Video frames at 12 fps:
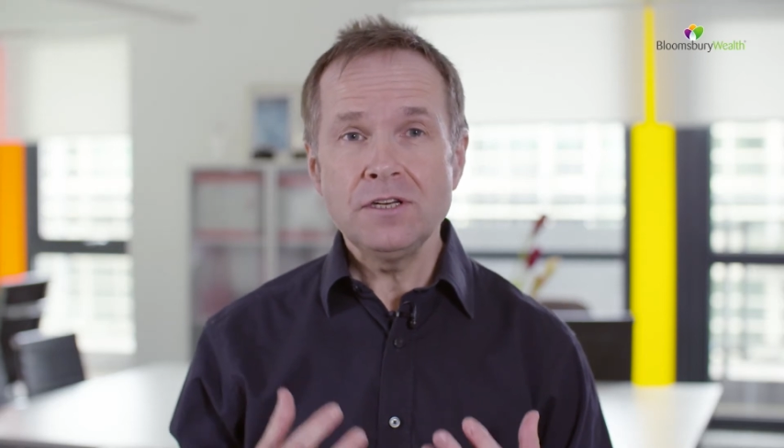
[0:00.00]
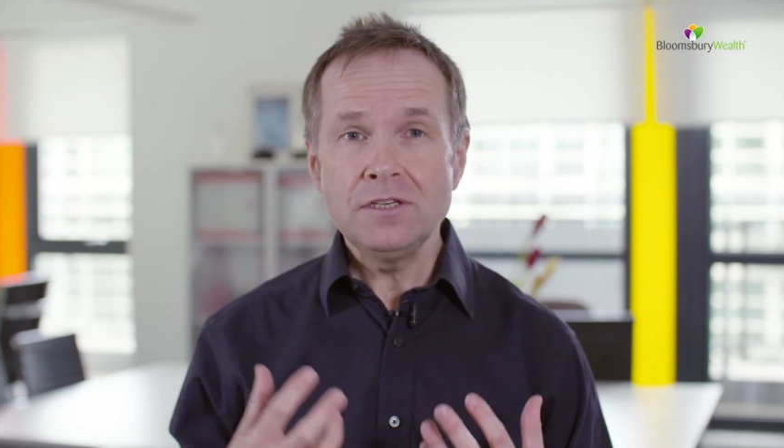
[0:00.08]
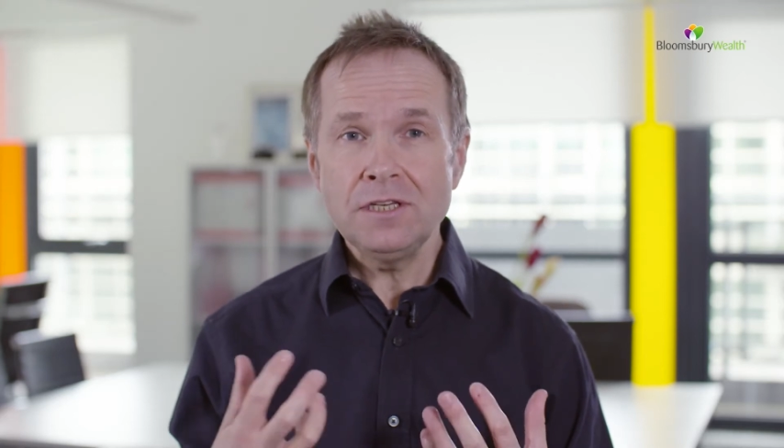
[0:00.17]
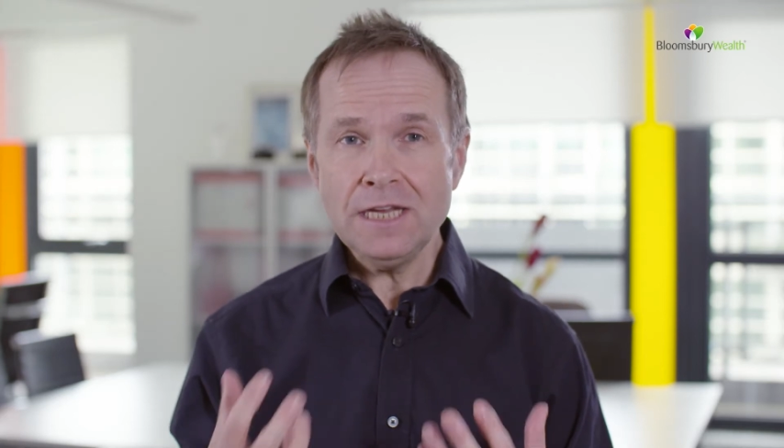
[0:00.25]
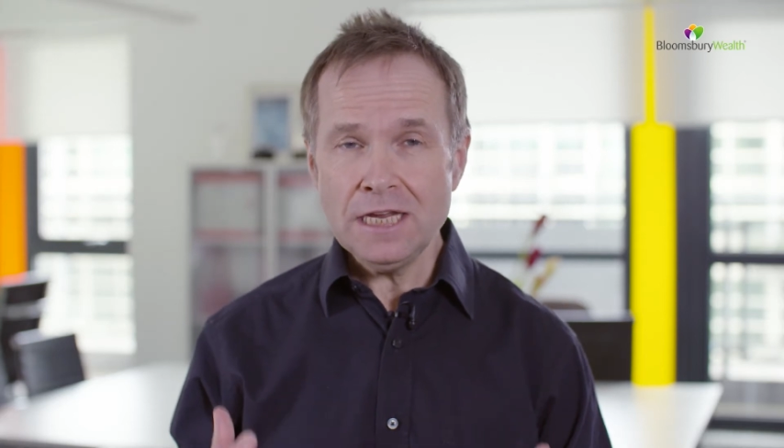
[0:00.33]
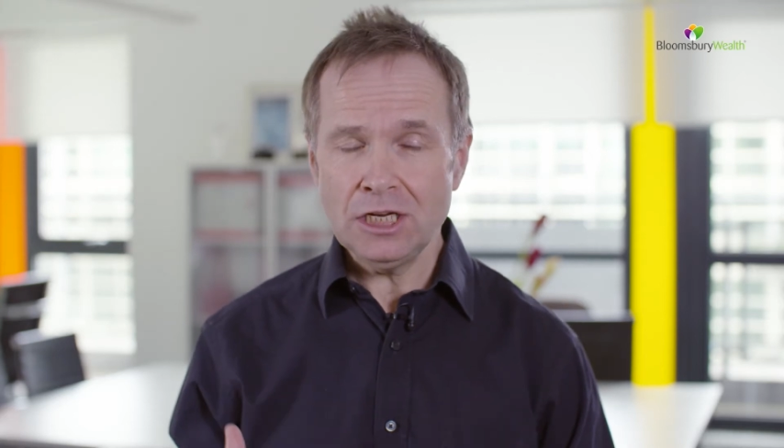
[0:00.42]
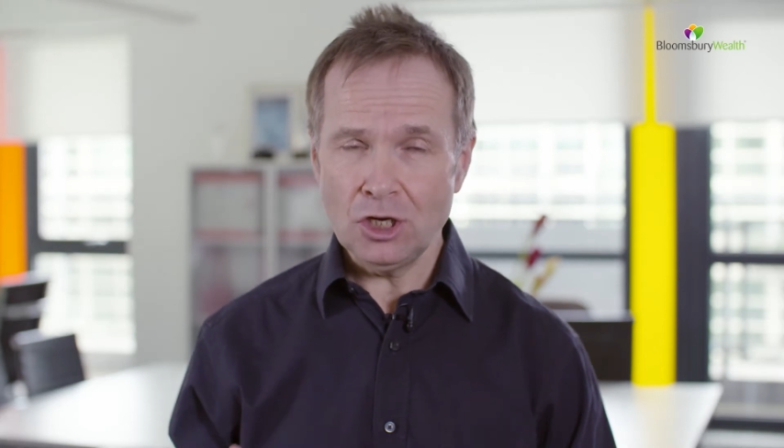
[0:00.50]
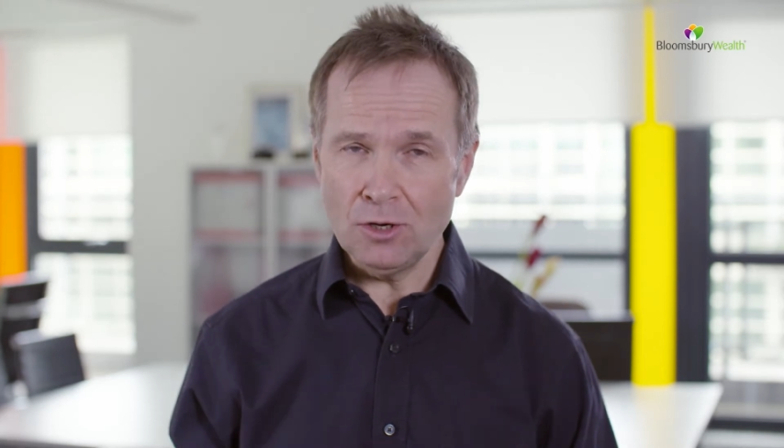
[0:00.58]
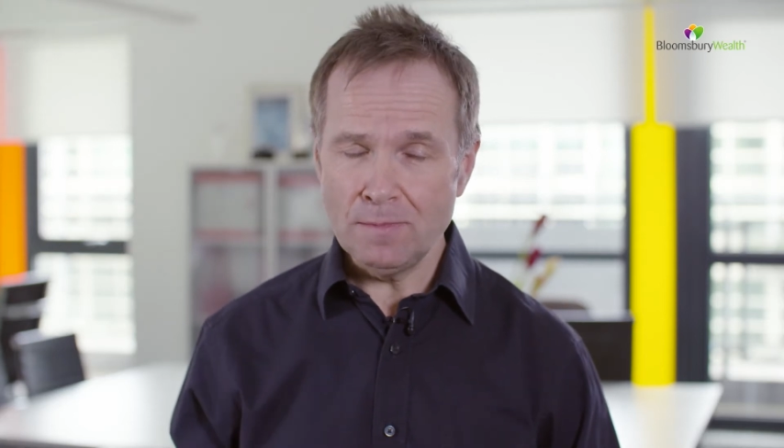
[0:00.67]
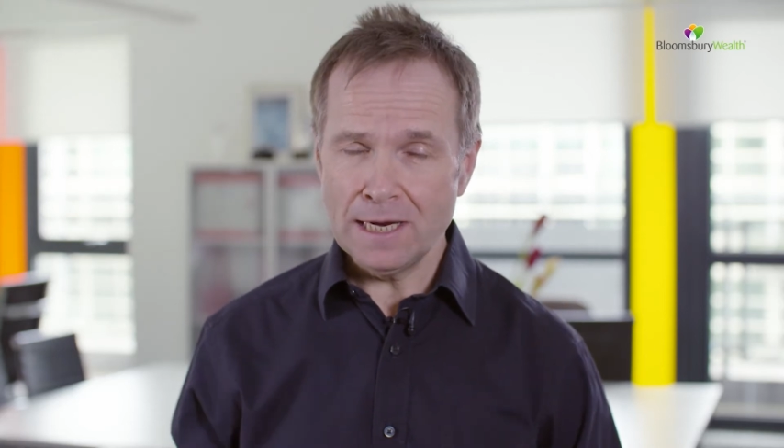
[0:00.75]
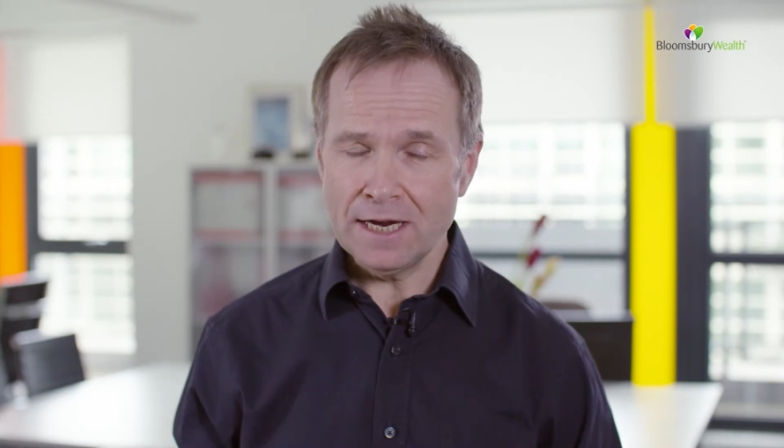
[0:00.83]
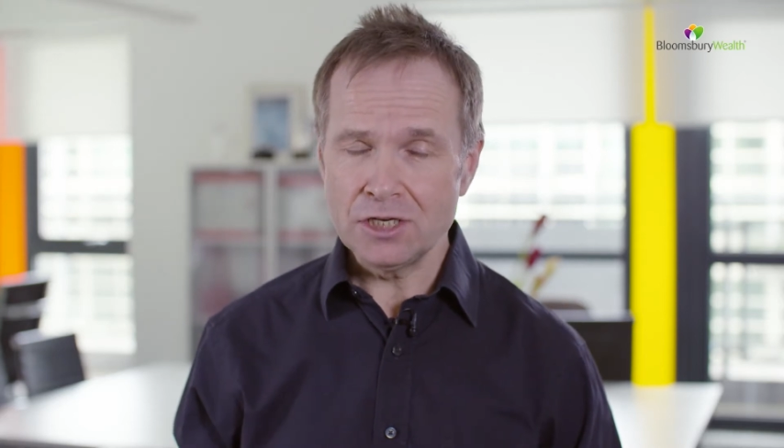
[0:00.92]

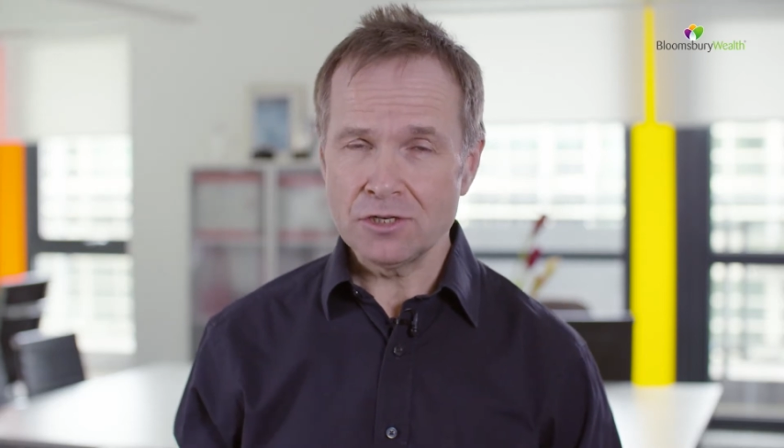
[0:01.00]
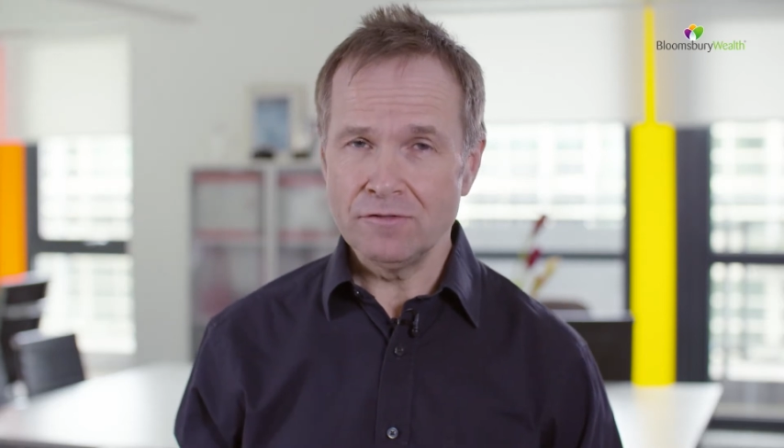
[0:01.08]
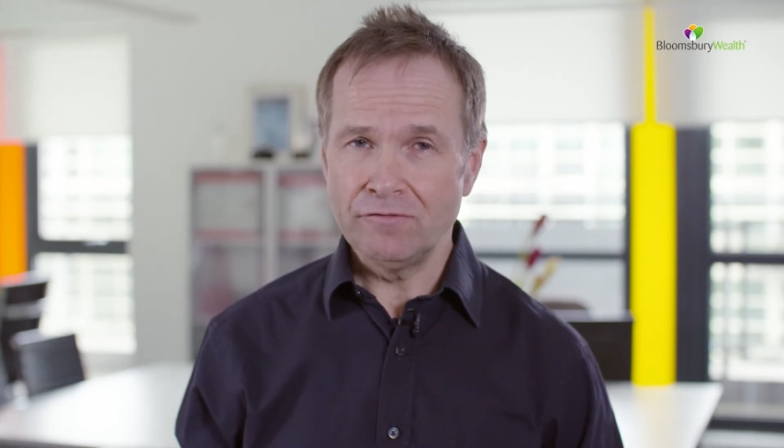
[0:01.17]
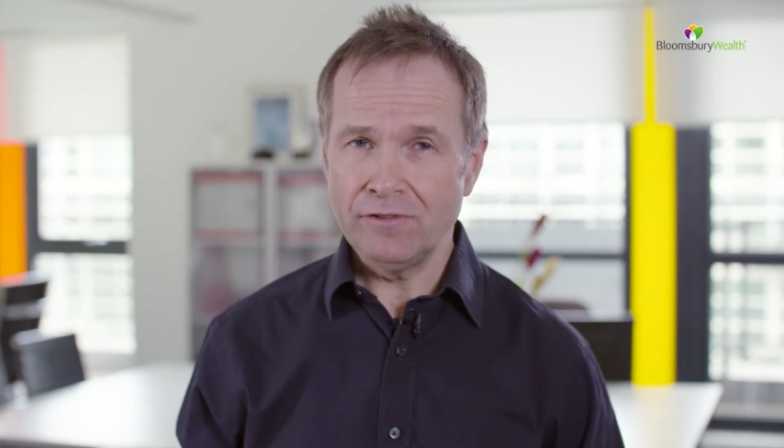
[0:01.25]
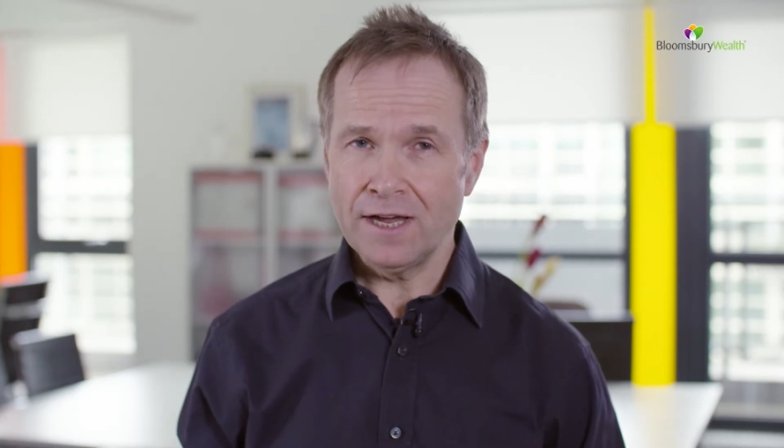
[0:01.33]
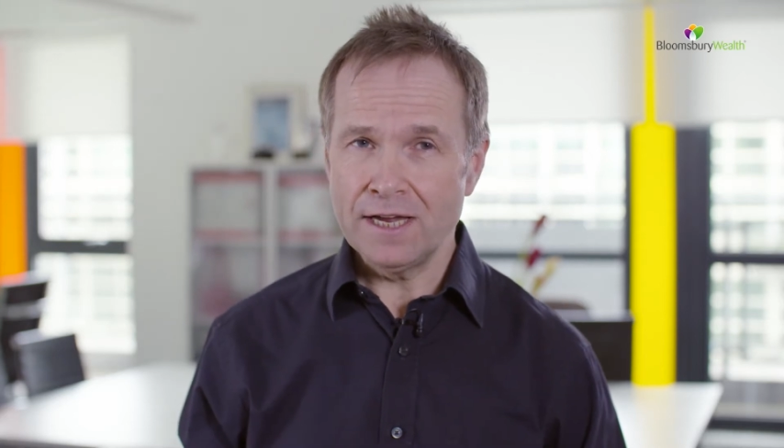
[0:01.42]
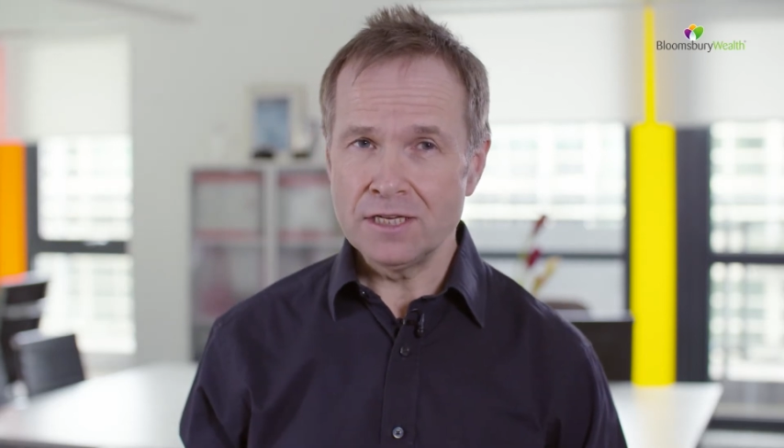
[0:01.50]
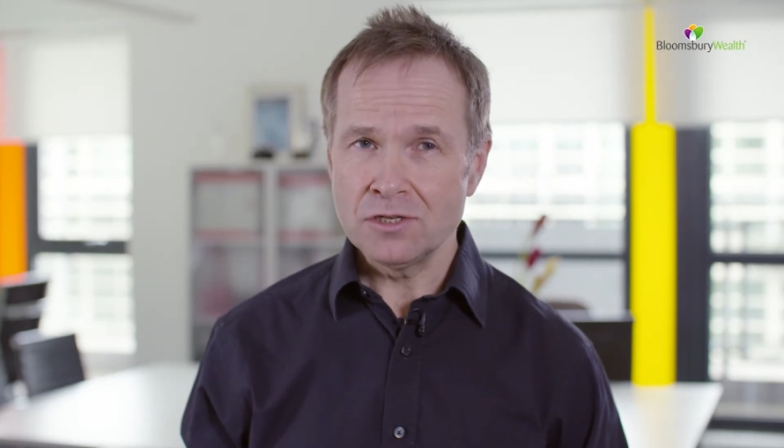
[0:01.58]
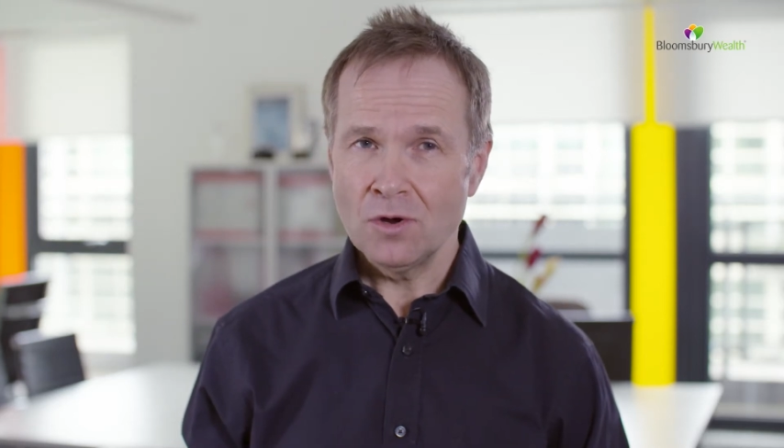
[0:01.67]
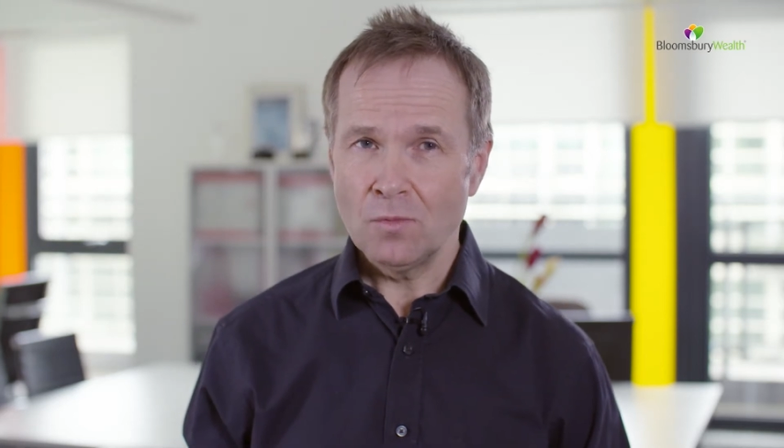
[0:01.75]
decumulation phase,